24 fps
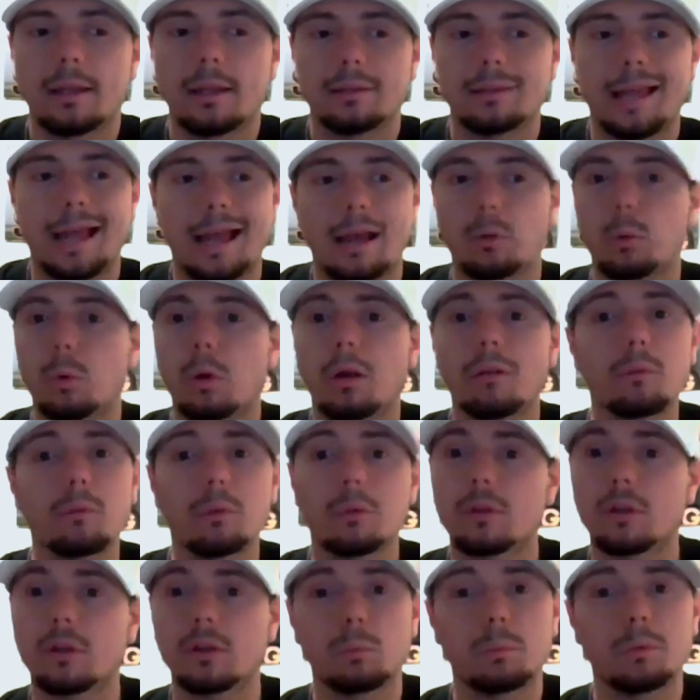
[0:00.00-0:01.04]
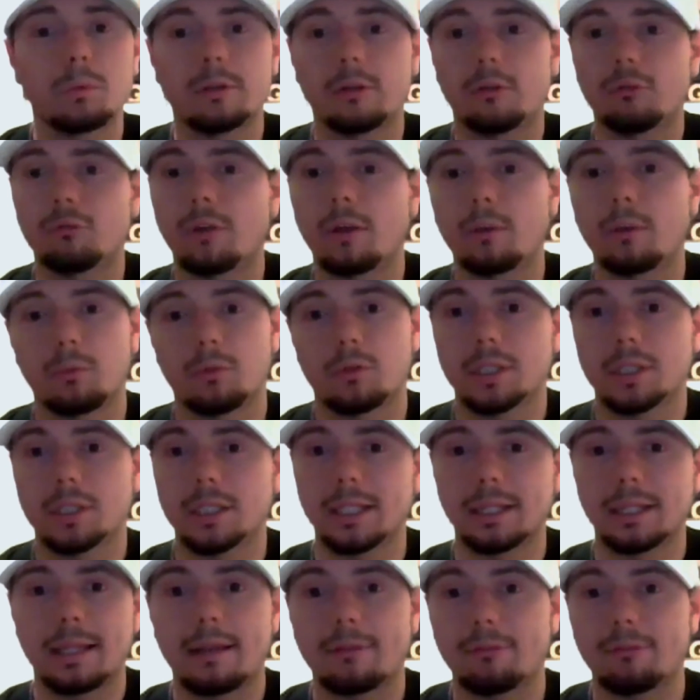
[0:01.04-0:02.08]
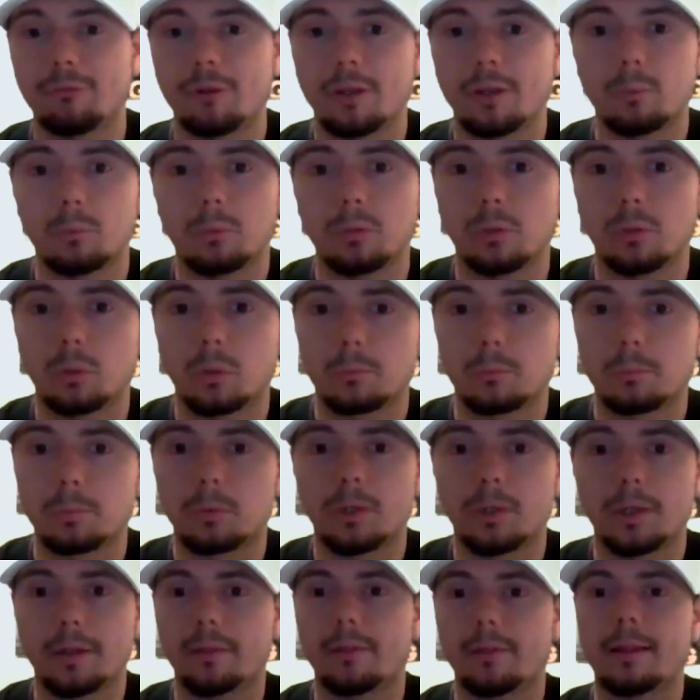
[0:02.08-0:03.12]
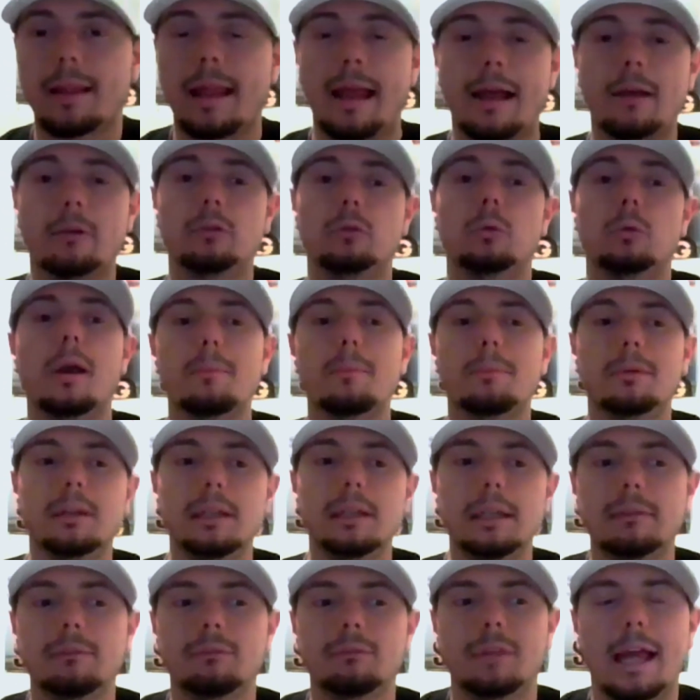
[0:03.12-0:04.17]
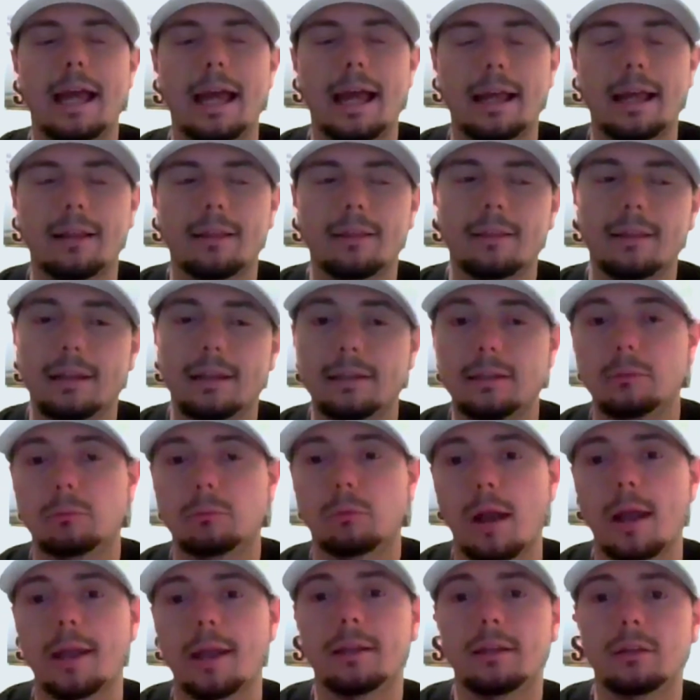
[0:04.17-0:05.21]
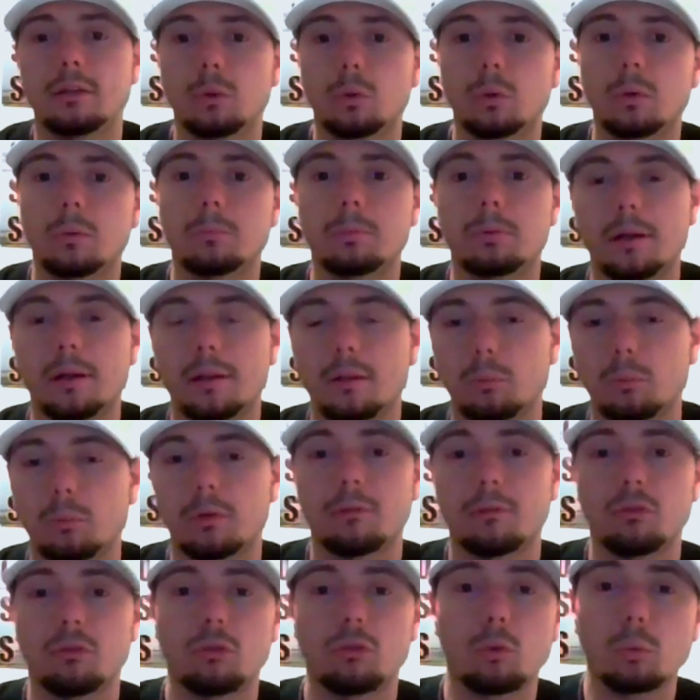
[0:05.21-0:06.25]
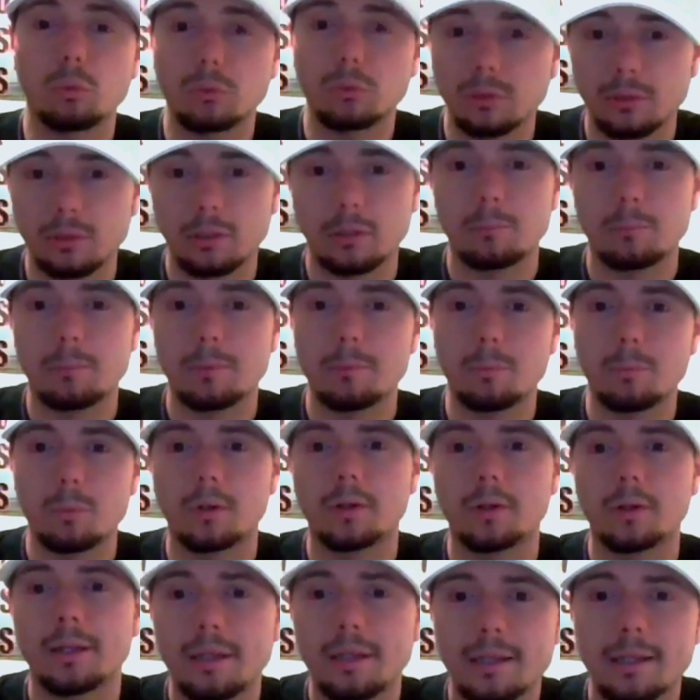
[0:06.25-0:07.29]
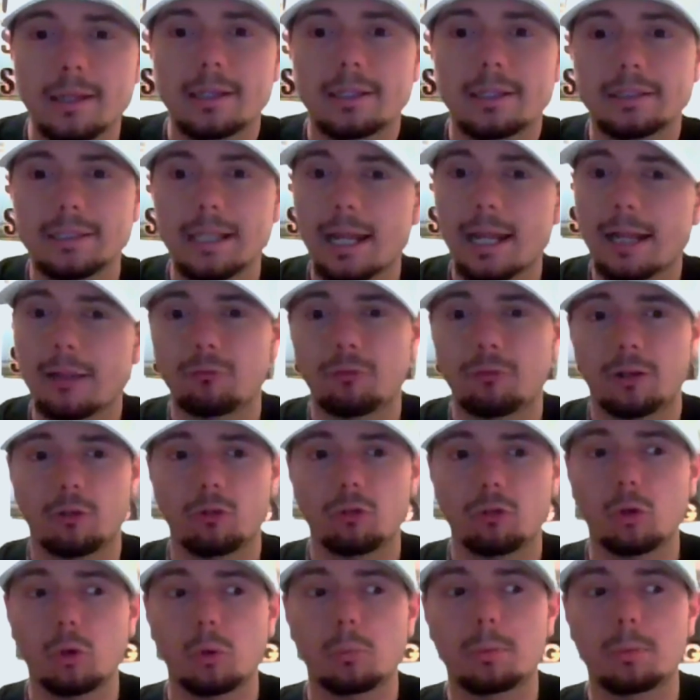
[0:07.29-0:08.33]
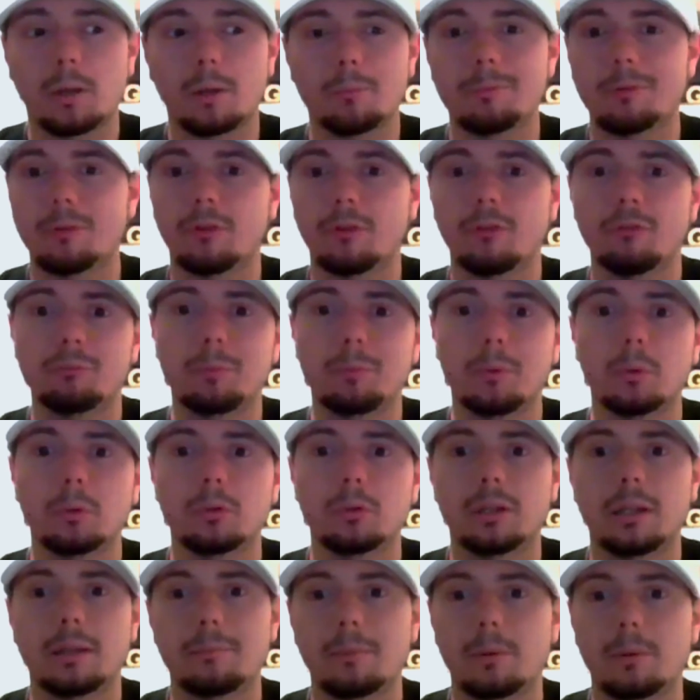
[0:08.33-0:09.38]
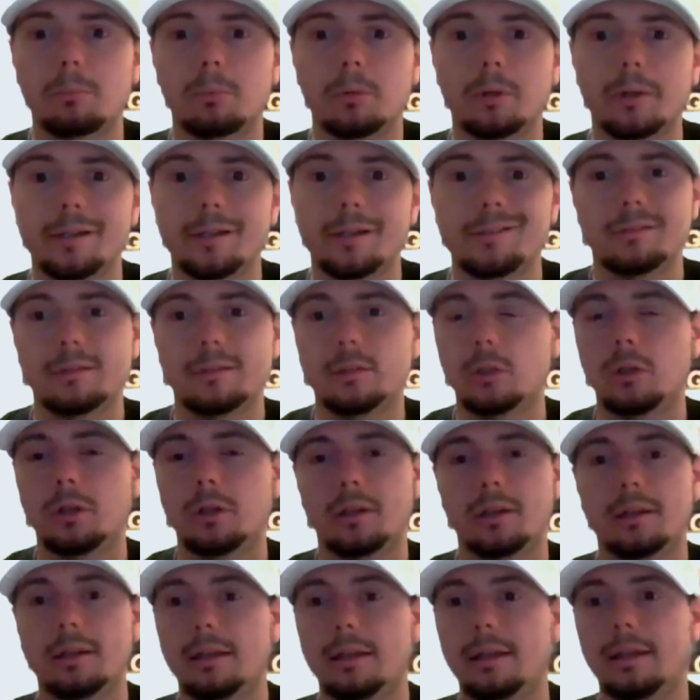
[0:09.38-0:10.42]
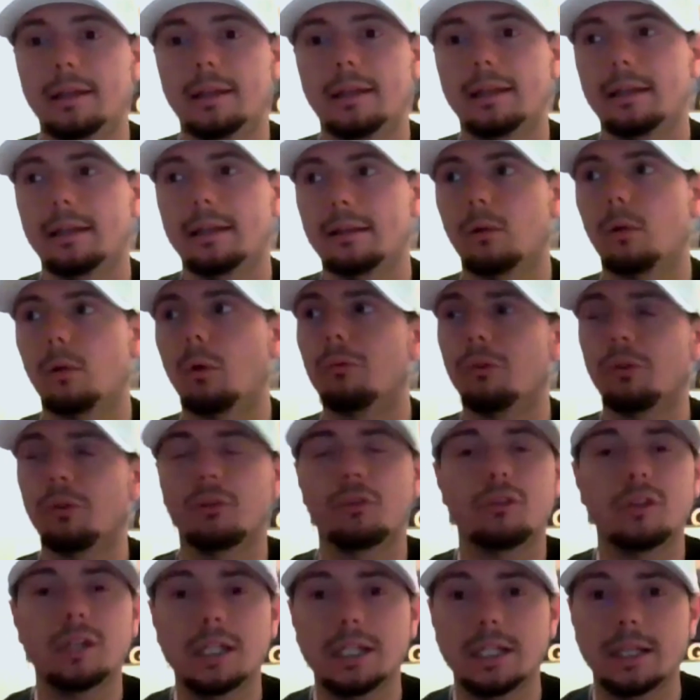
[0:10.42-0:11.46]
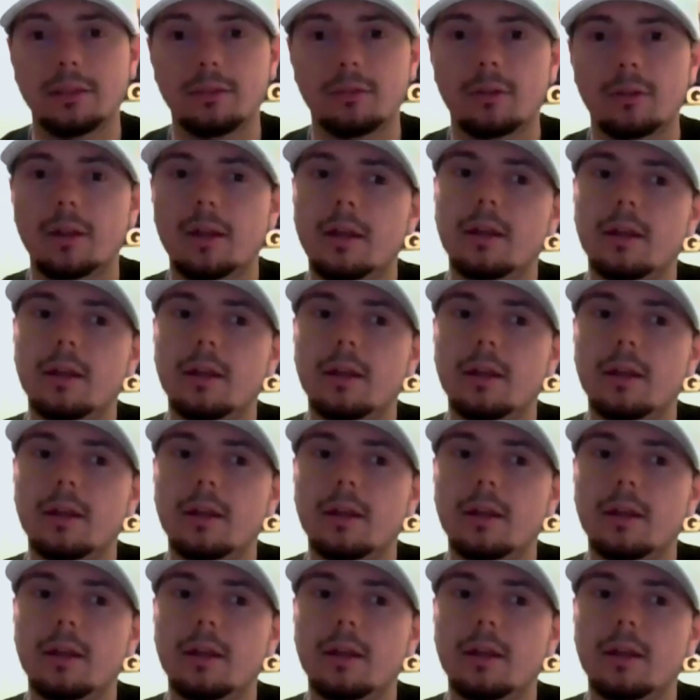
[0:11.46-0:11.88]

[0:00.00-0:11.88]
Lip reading: that whoever was going to win this fight was going to get that fight with Lauren Price. Now, do I believe that Sandy Ryan and Lauren Price would have sold a little bit more? Yes, for the sole purpose of both of them are British and you could have did it overseas.